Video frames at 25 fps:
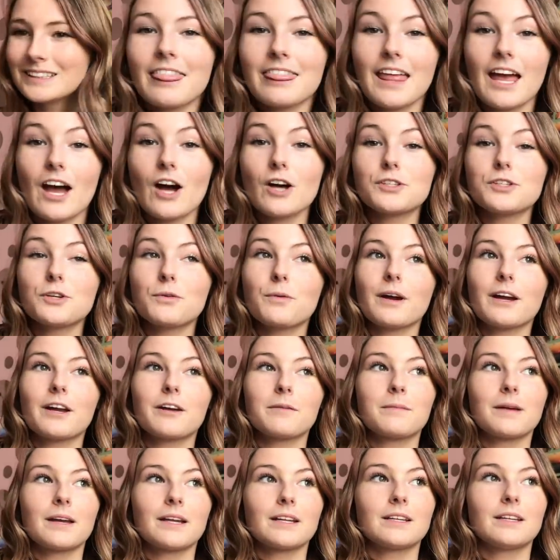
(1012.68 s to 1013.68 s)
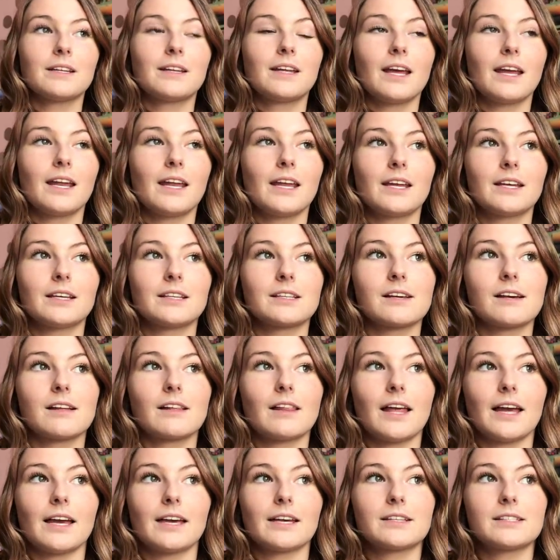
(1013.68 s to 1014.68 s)
They also recommend getting
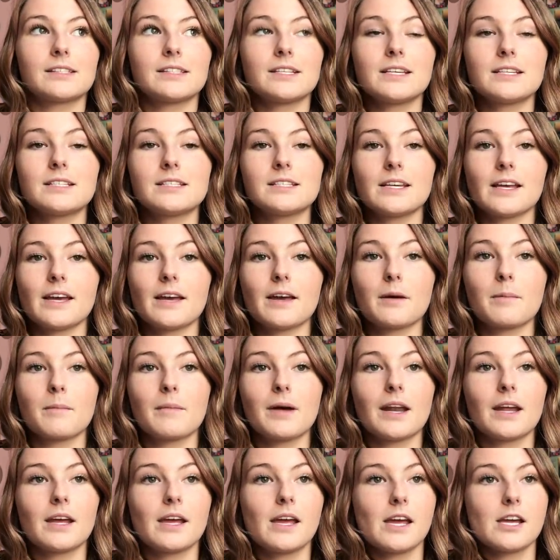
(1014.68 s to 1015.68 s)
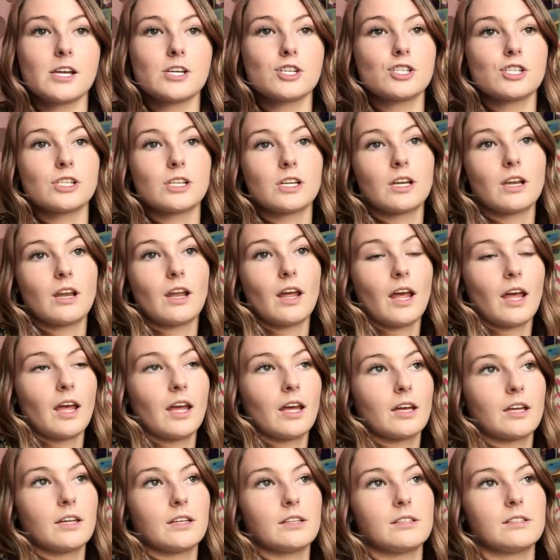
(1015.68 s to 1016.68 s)
like seasick medication
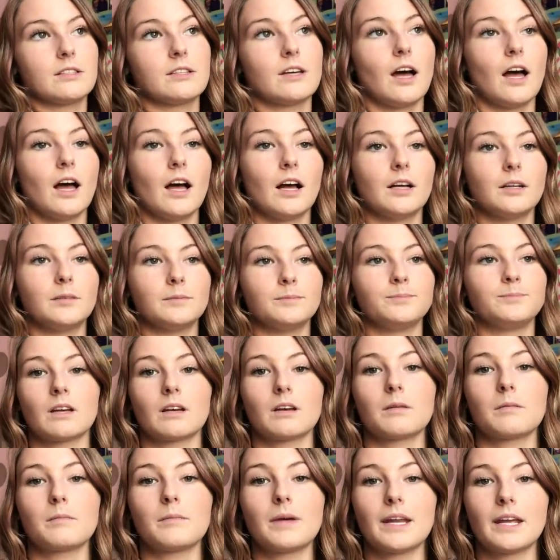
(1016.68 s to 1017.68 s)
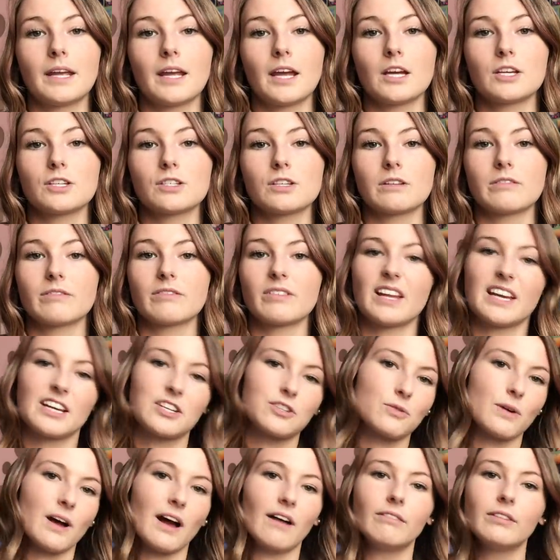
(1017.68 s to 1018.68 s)
and medication for like
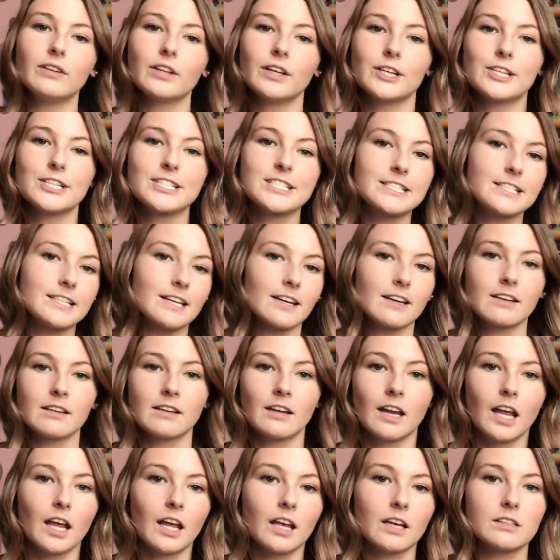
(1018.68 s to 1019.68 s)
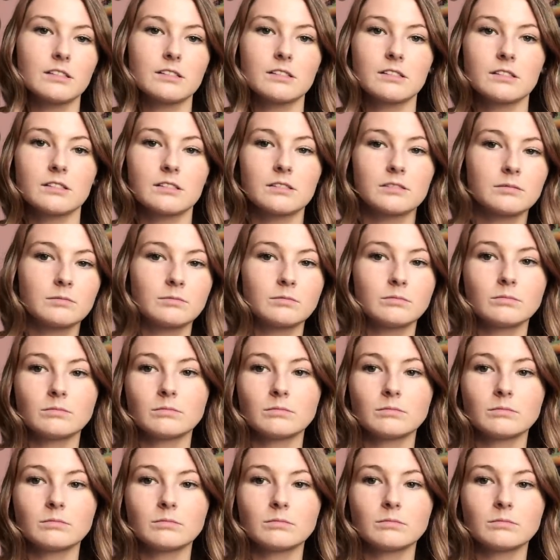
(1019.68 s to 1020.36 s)
traveler sickness,